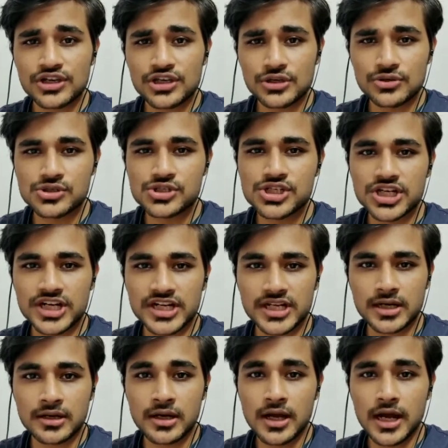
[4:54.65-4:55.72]
huge
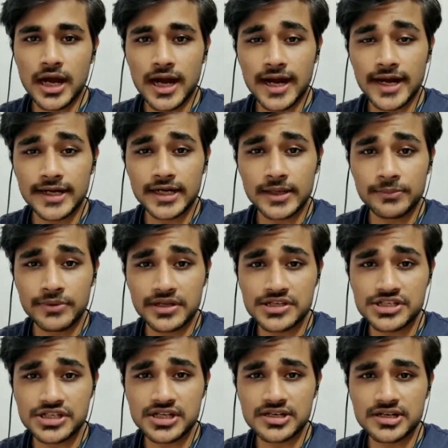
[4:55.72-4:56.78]
data, high
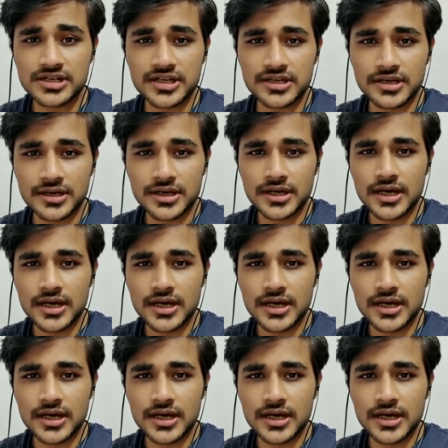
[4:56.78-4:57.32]
dimensionality,